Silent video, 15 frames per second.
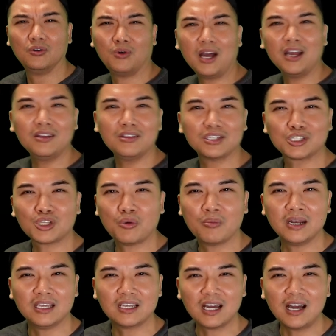why are there so
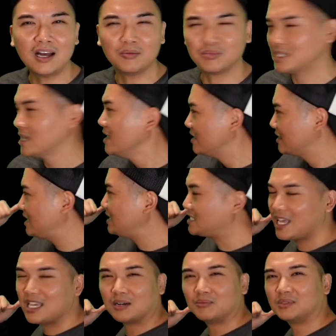many cops? They
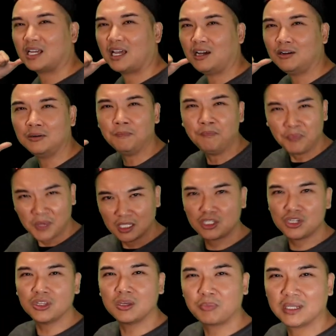take him down
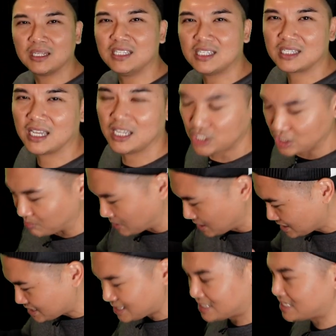to the police station,
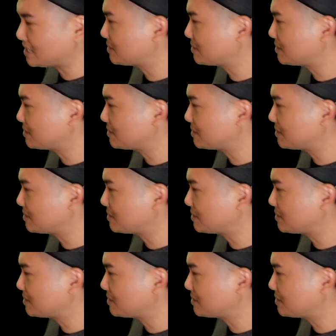sit